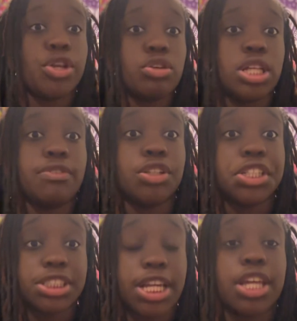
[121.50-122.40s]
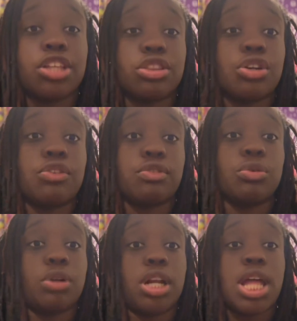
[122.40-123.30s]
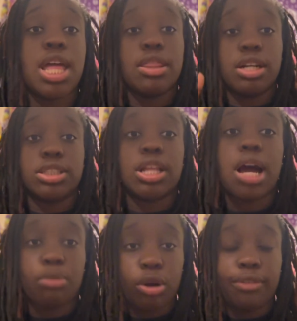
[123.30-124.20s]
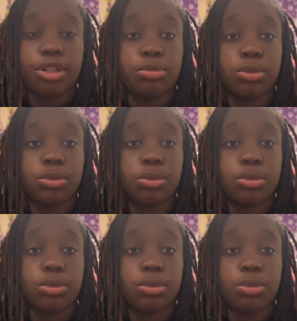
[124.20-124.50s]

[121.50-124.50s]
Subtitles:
live on the 2nd and 3rd floor, there's a lot more rooms.